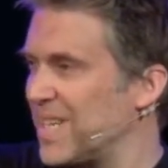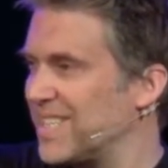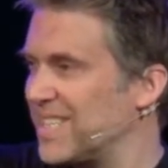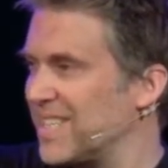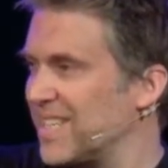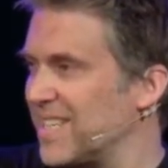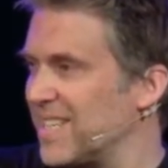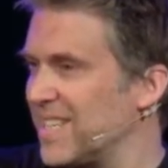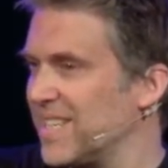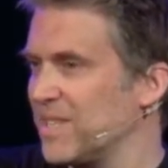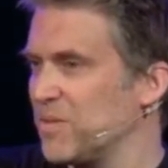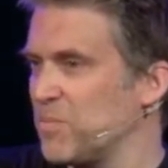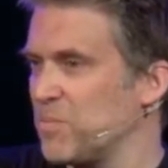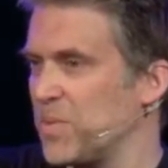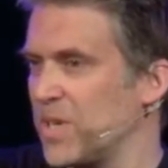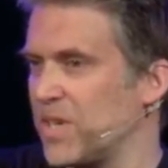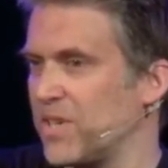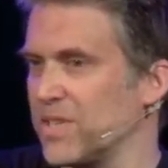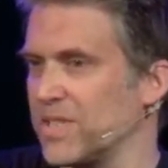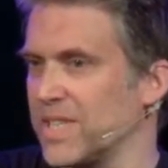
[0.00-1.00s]
basically,
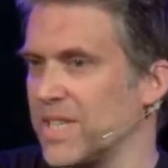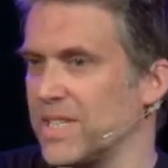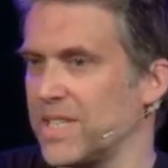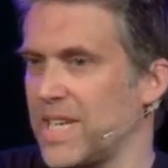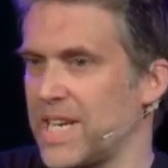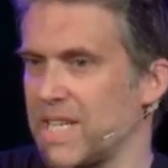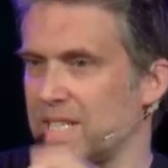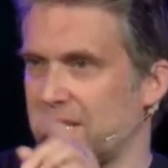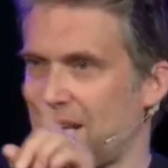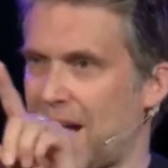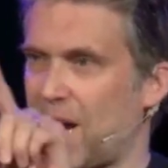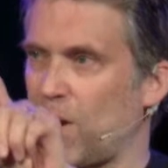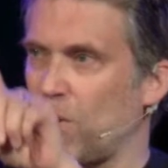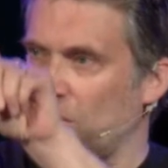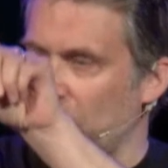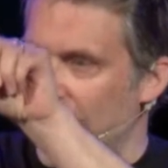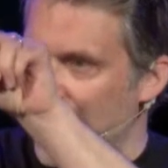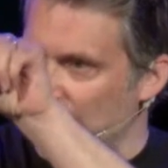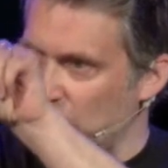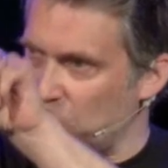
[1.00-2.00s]
because it, it's how
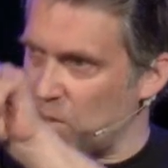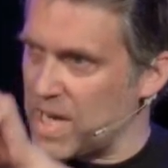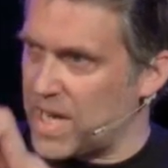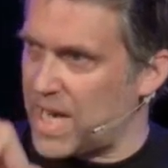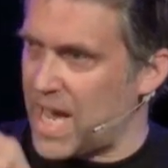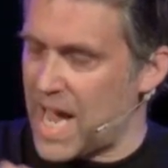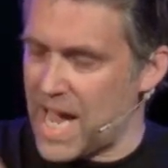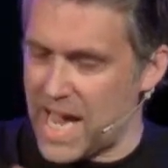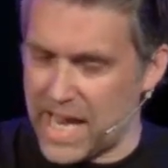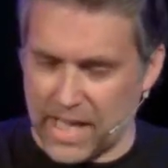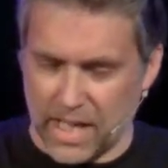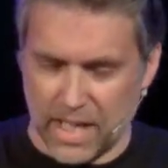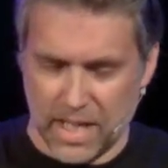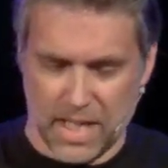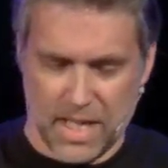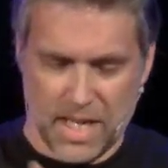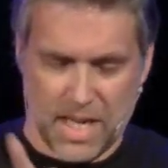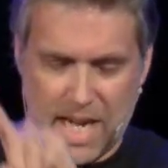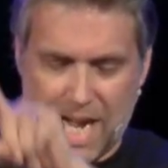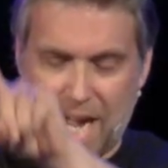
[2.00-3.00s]
then we can
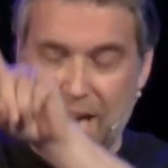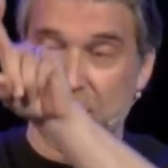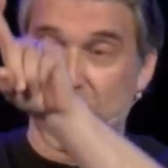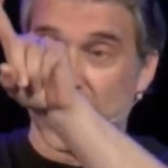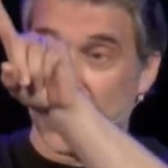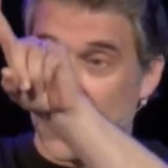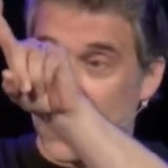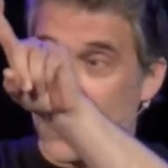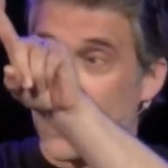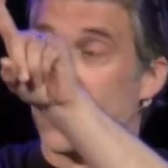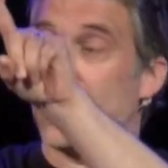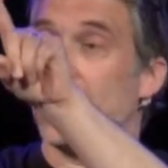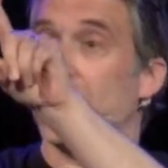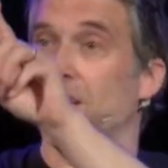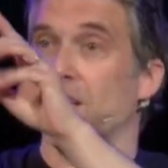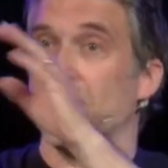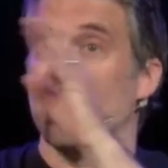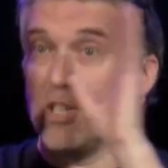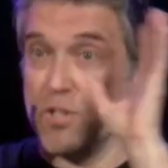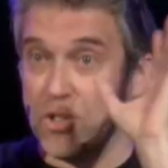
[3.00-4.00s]
actually
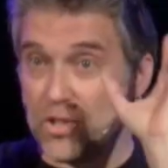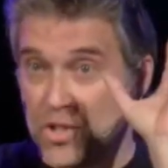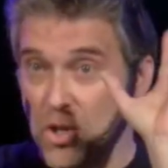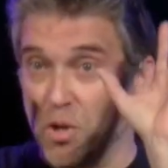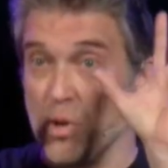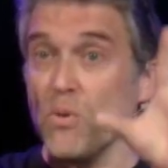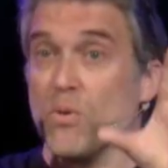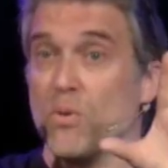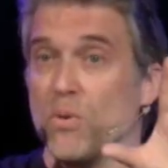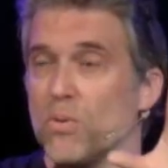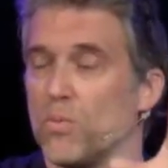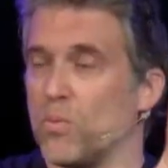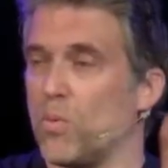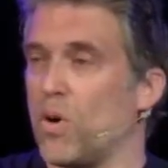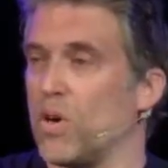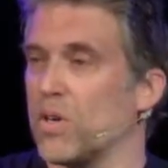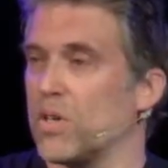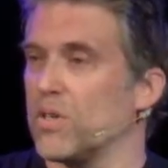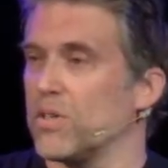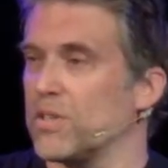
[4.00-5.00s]
do
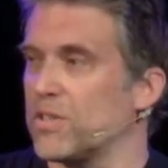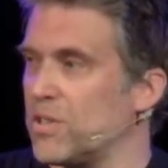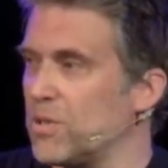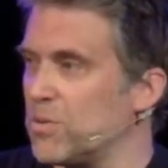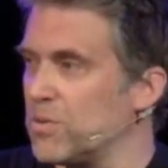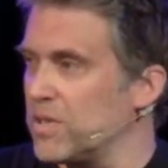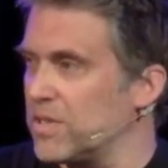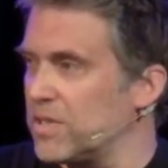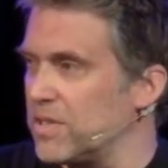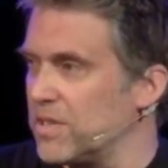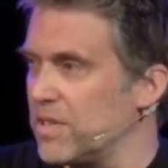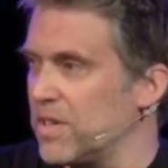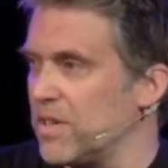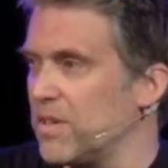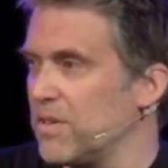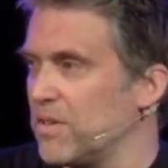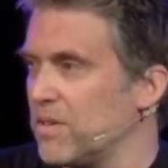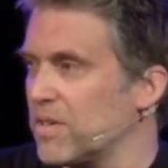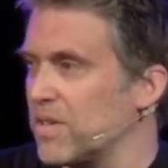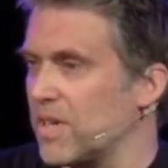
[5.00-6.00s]
what God's called us to
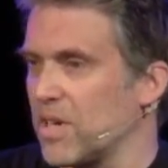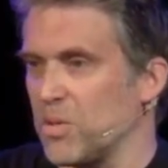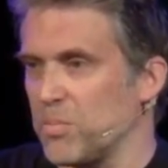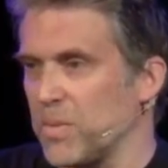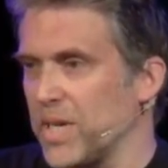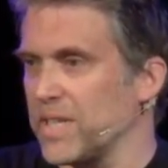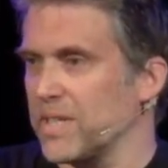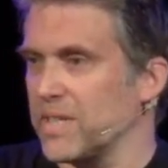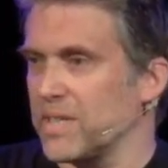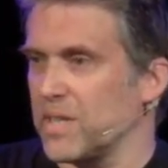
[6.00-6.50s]
do go and make